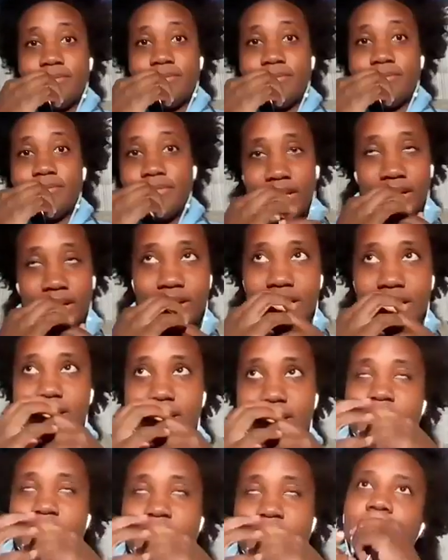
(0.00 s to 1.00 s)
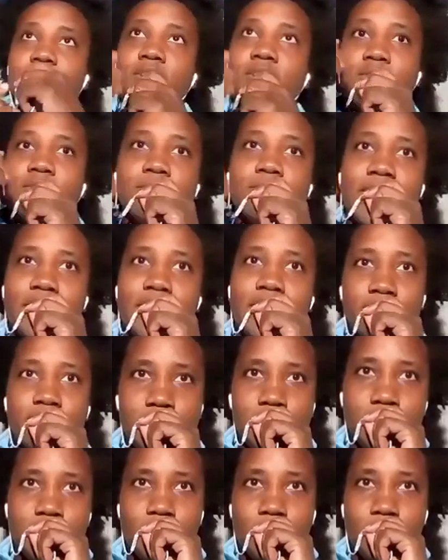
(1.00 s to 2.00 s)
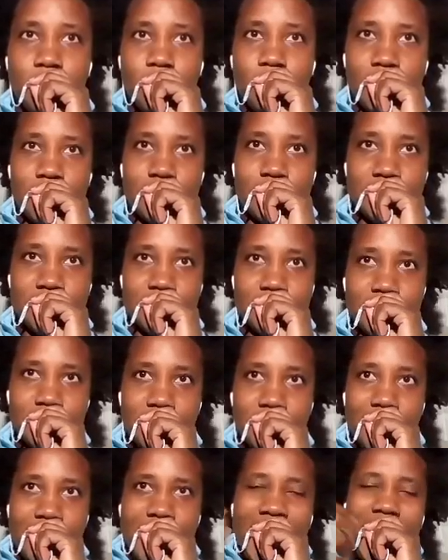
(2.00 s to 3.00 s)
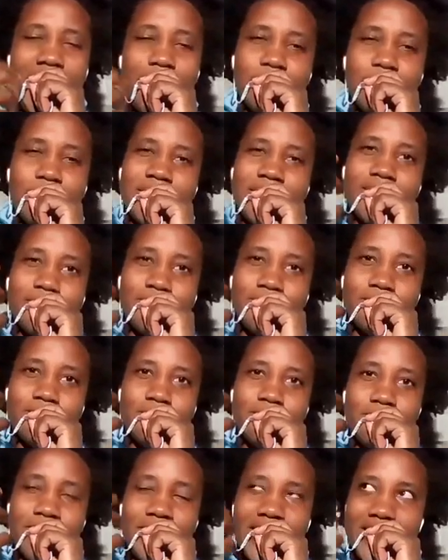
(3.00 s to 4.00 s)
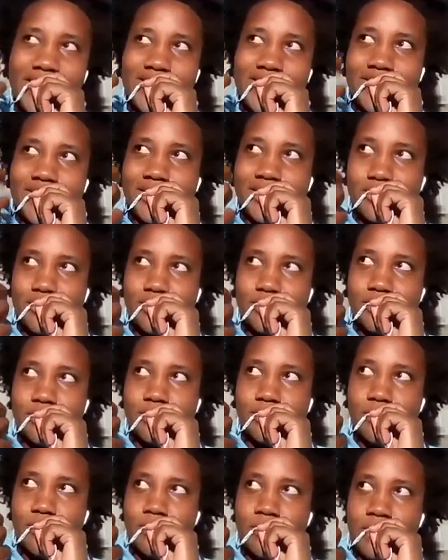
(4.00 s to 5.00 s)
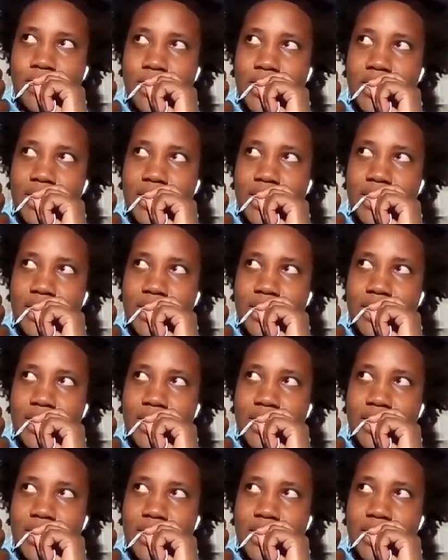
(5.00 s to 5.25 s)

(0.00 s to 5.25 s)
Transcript: and you know, you make a really good point because I mean, but I think too,